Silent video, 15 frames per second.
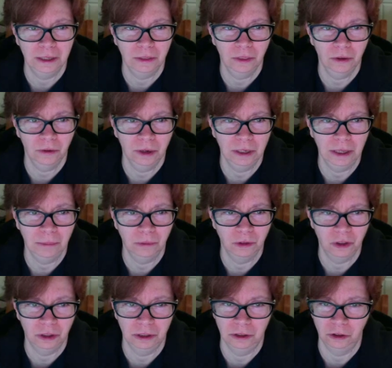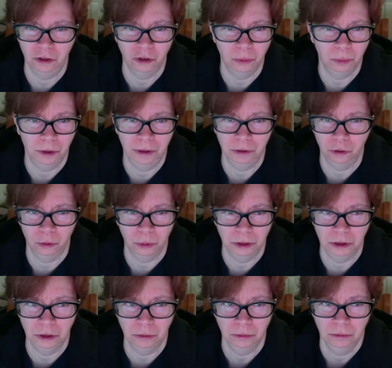Like there I am still in just a browser
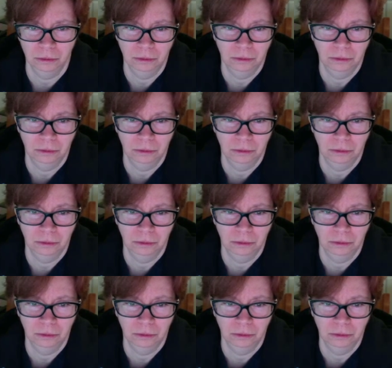window.